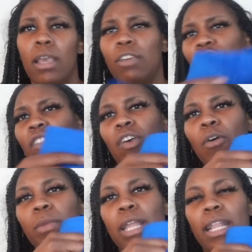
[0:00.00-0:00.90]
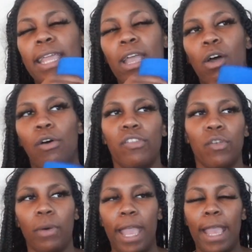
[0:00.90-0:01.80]
She told me that they
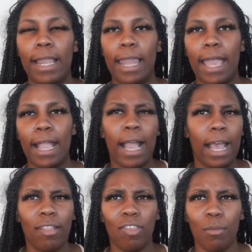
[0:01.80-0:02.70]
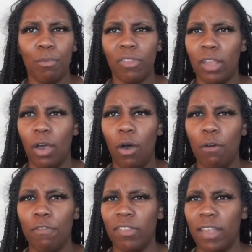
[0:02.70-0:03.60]
also had, like, I got 10%
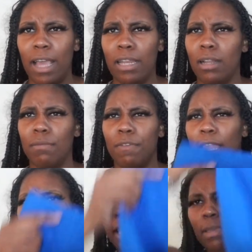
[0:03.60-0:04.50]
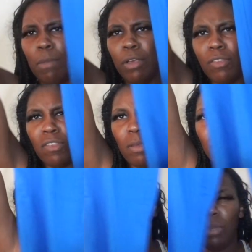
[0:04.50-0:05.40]
off for signing up for, like, emails or
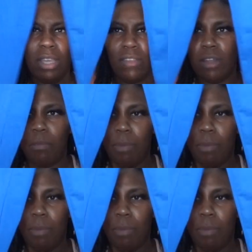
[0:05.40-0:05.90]
something. So these are the